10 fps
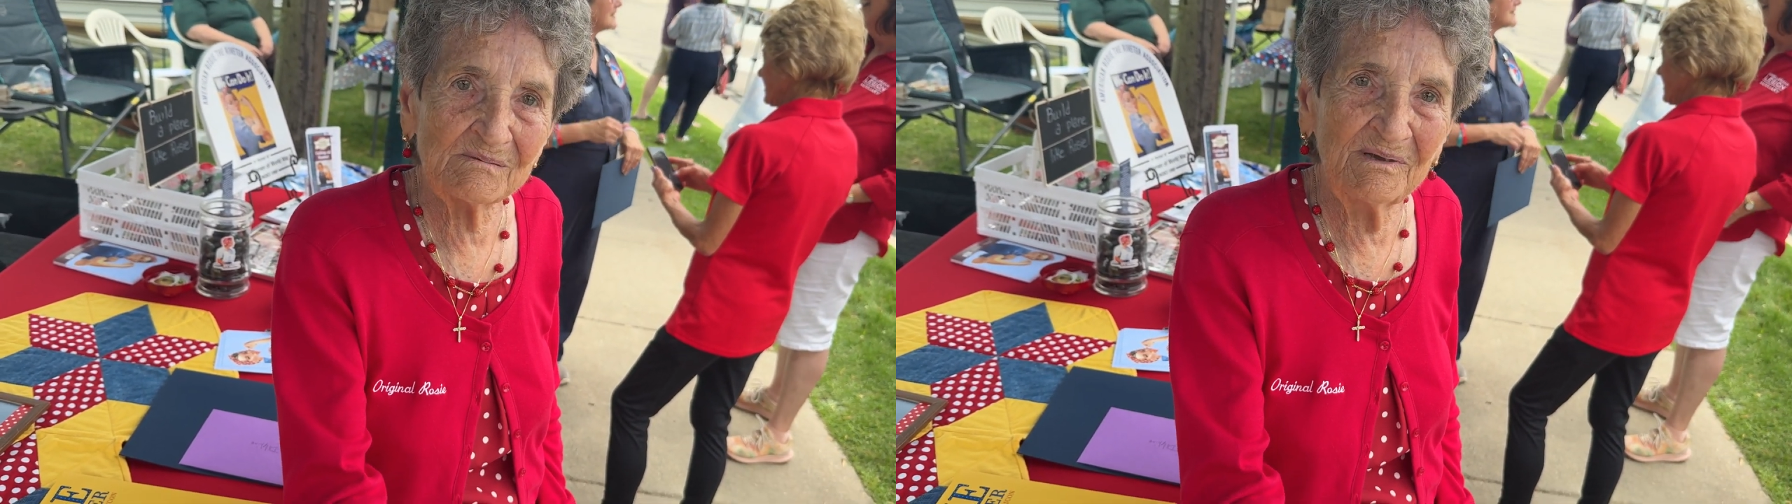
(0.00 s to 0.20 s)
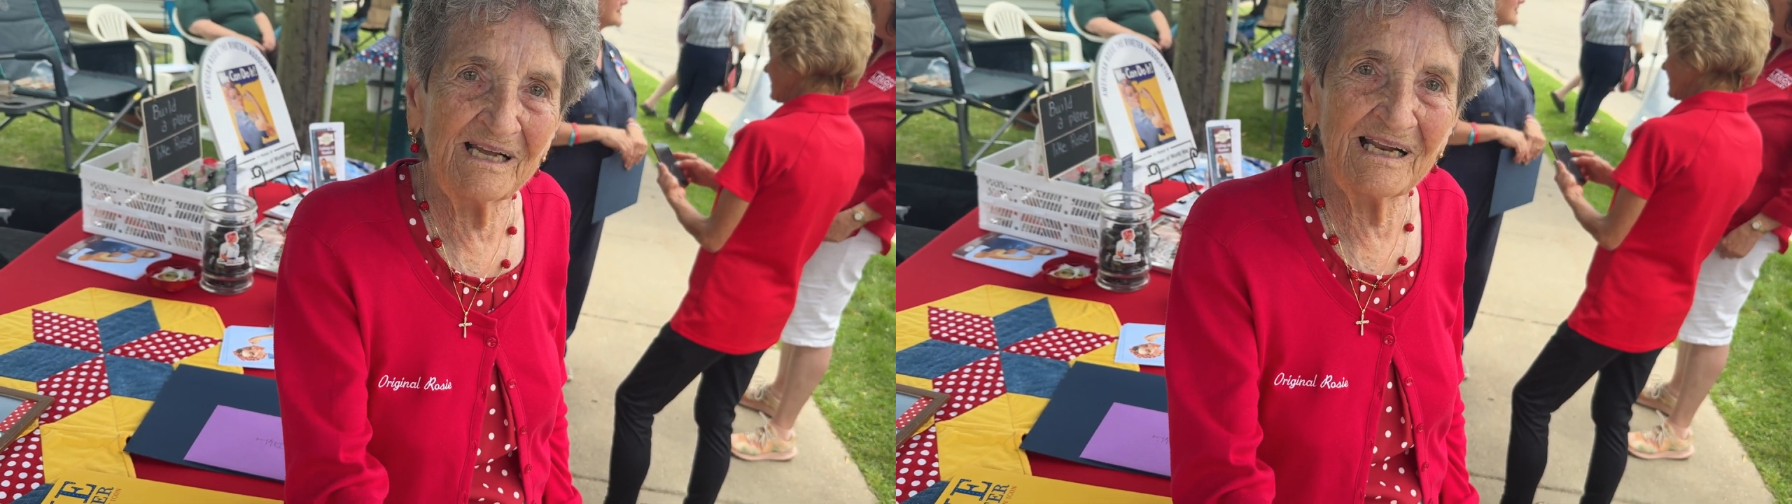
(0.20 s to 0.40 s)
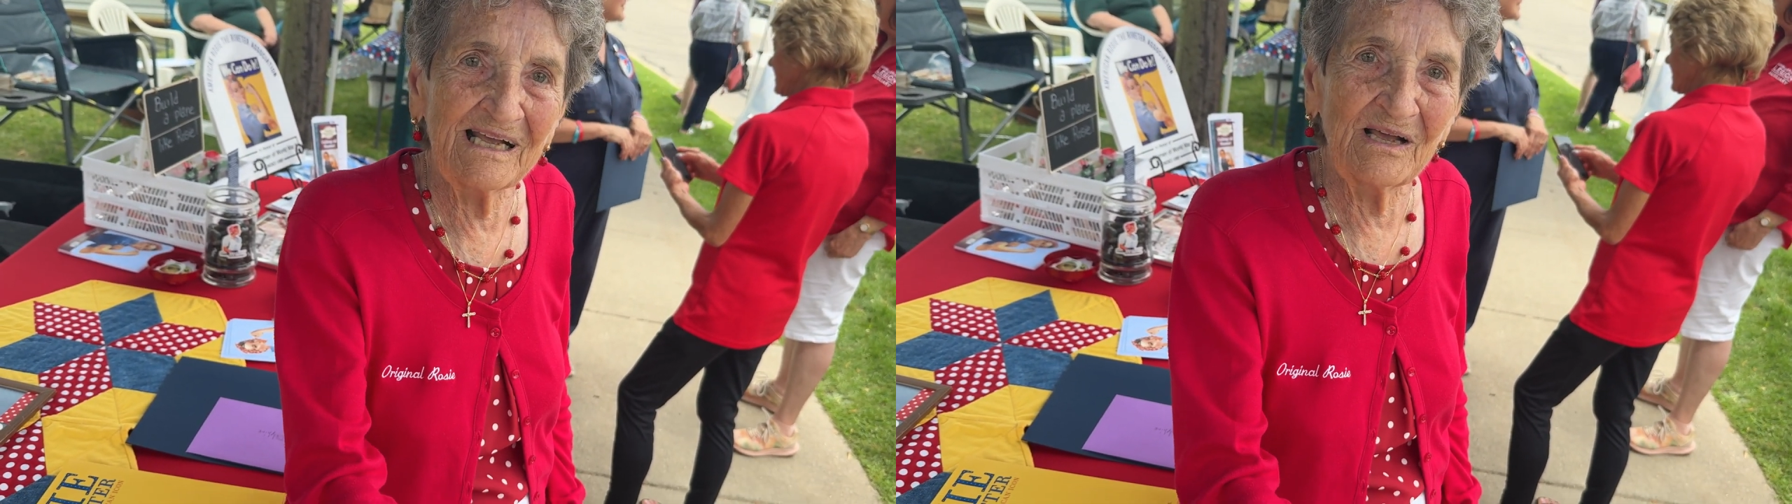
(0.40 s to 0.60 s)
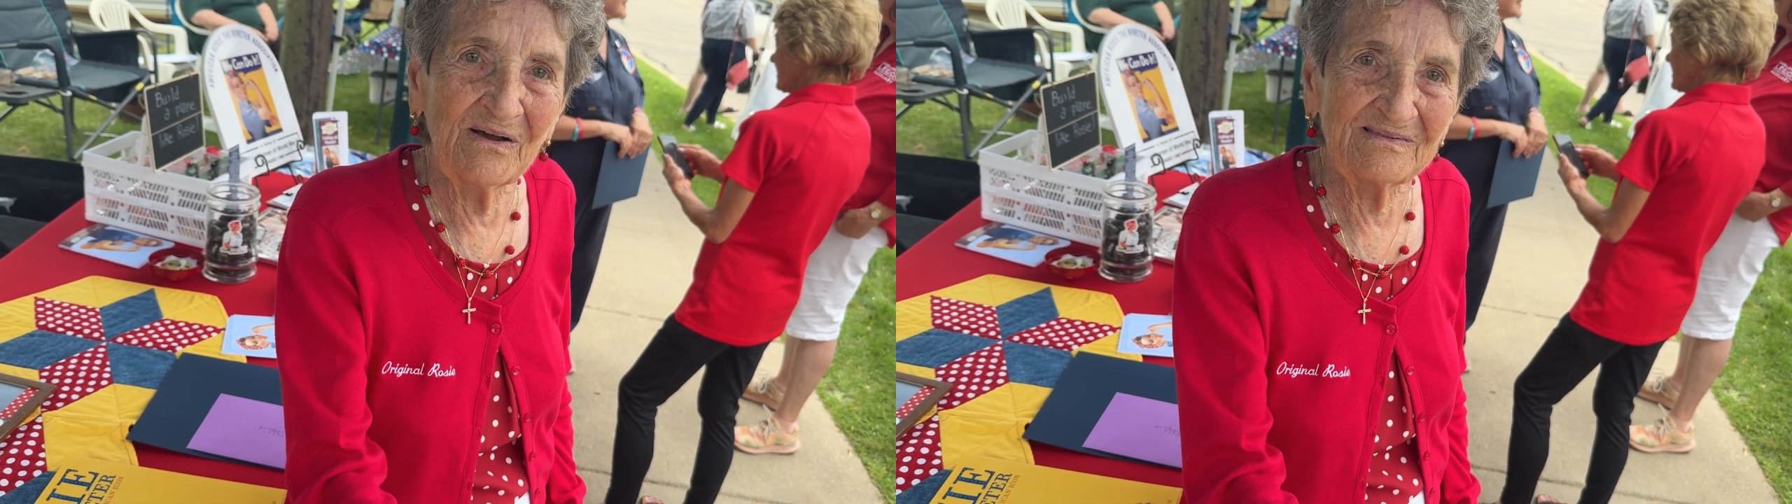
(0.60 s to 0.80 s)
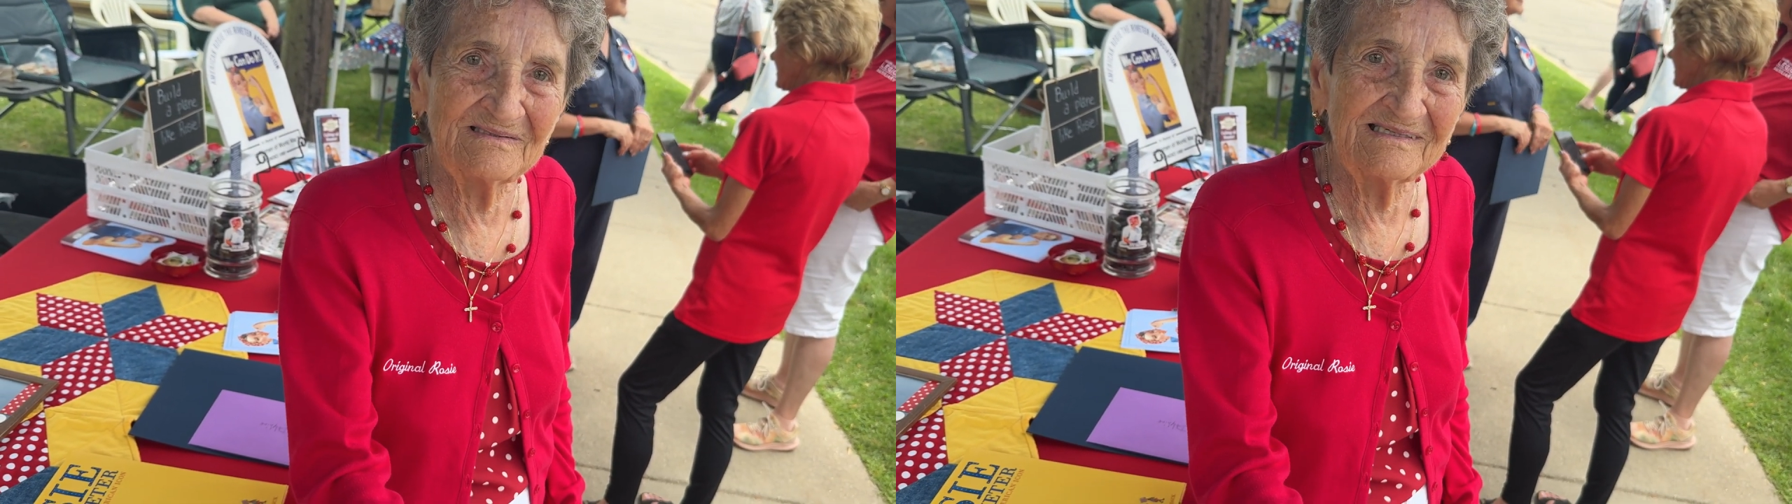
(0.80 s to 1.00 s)
thank you for your
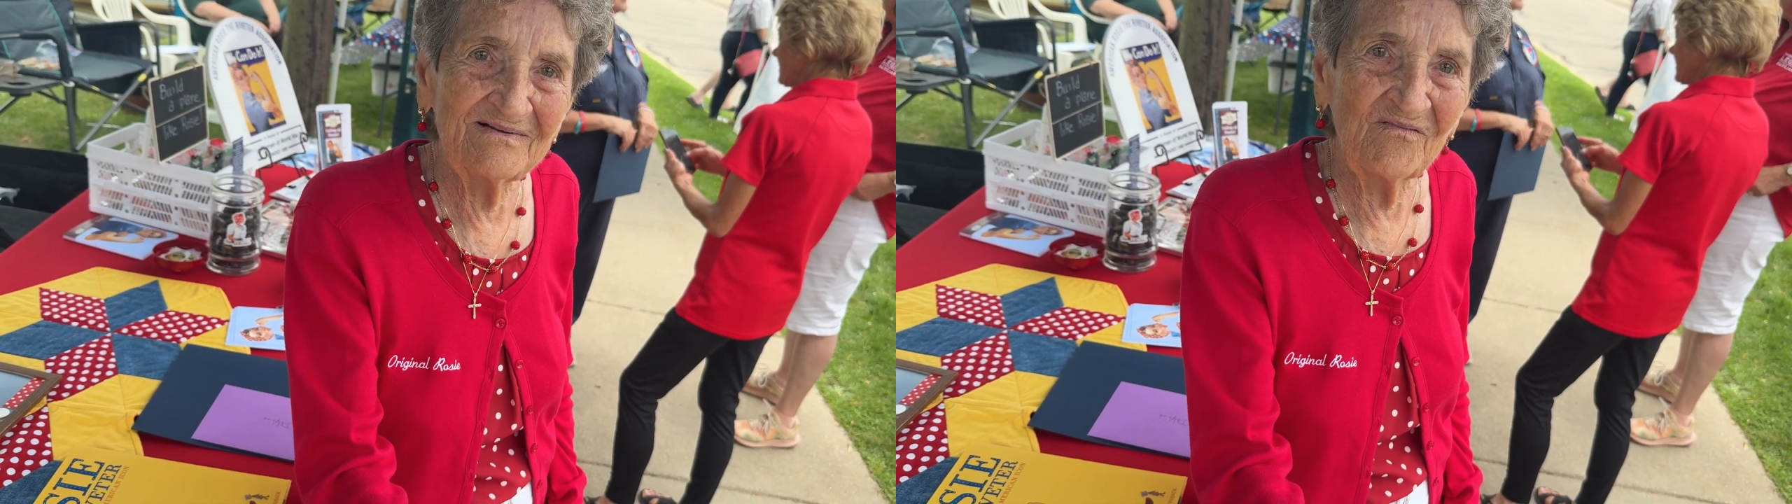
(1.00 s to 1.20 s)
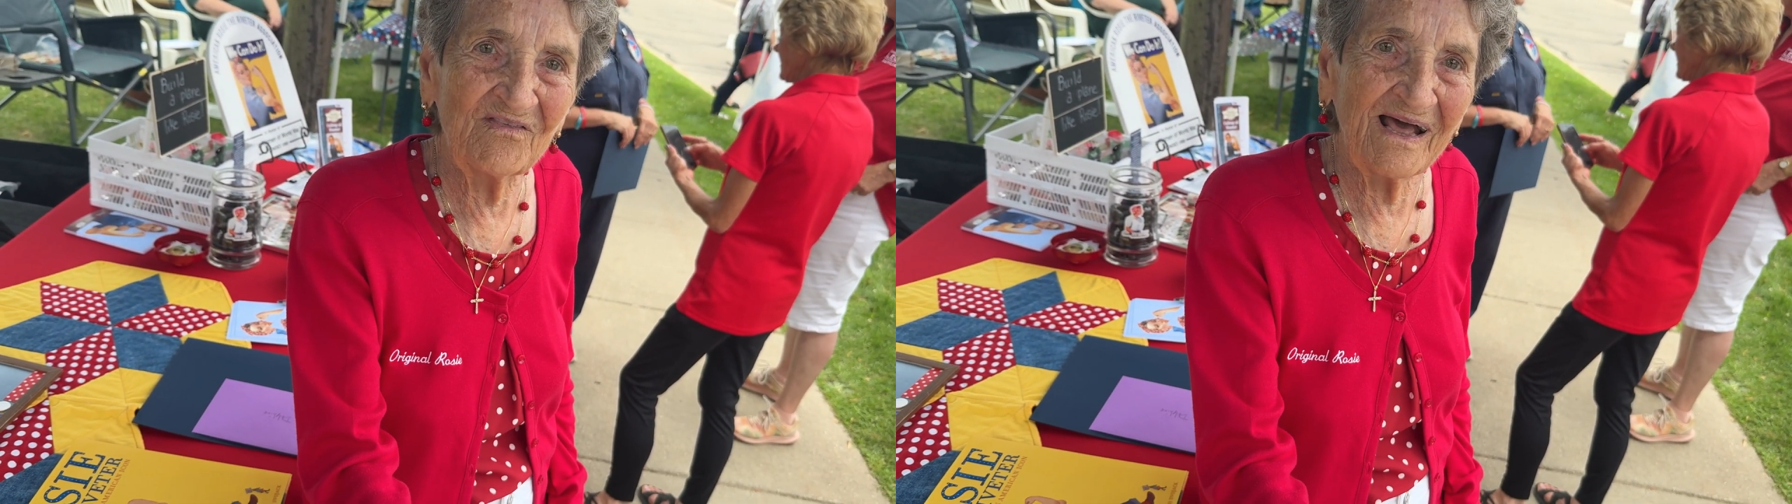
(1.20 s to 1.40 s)
service.